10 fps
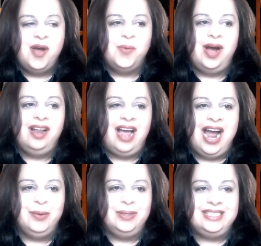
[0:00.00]
Well,
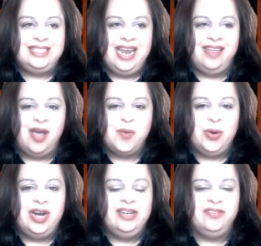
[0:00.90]
I would say that
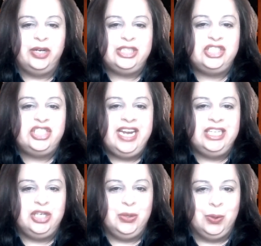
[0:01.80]
we're in a very
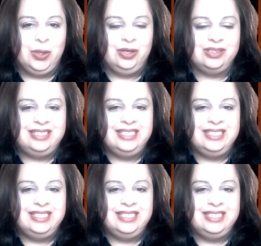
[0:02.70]
changing world.